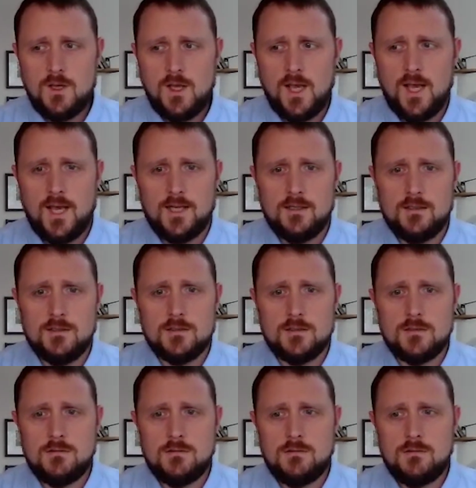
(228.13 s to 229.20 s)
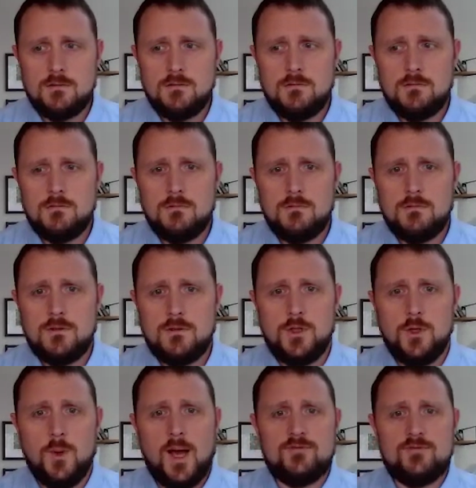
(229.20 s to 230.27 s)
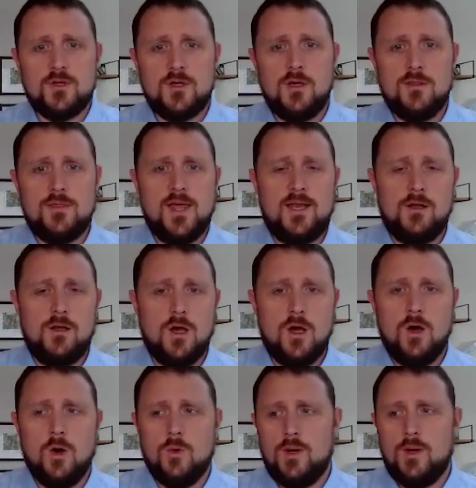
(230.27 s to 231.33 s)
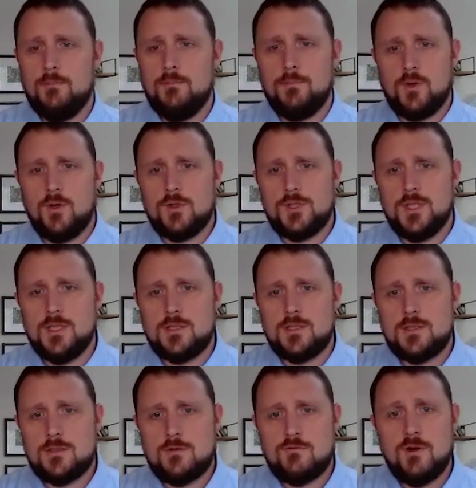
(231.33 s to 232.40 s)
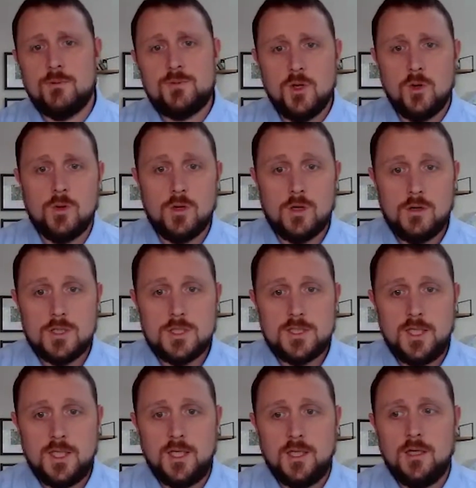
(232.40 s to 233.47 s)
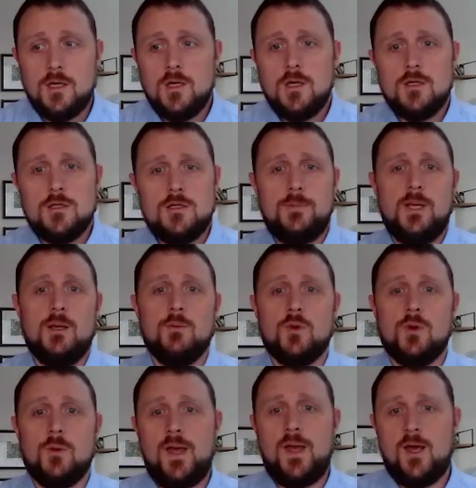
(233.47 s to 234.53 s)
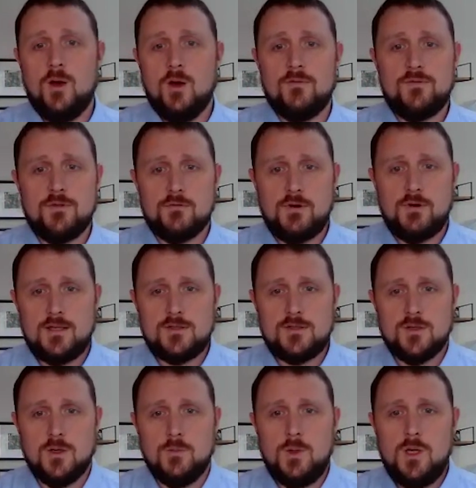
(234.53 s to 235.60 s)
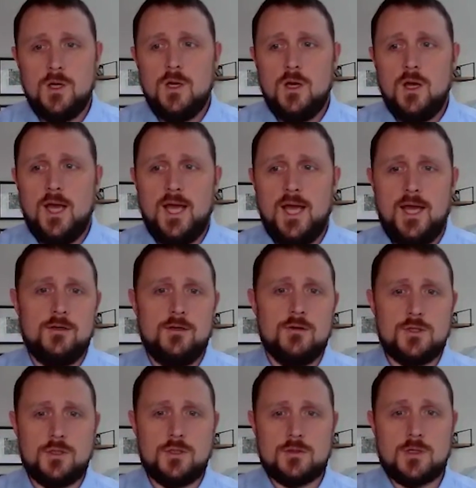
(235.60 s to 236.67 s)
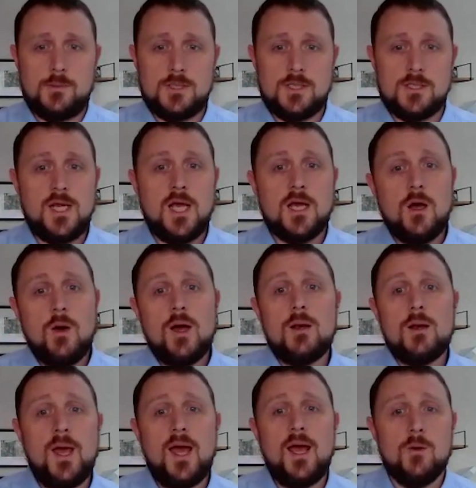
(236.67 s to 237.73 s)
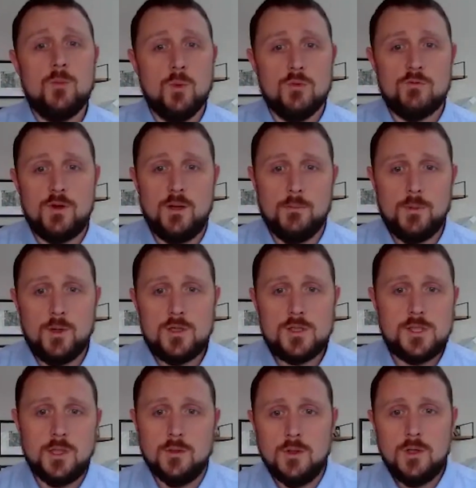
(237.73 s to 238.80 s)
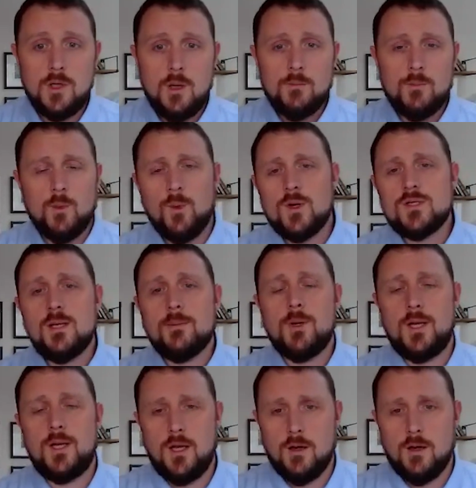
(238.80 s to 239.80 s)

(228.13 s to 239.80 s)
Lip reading: and you have to then go and purchase cryptocurrency to be able to pay off the ransom. And your insurance company says, yeah, go ahead and pay it, we'll reimburse you. But where's that money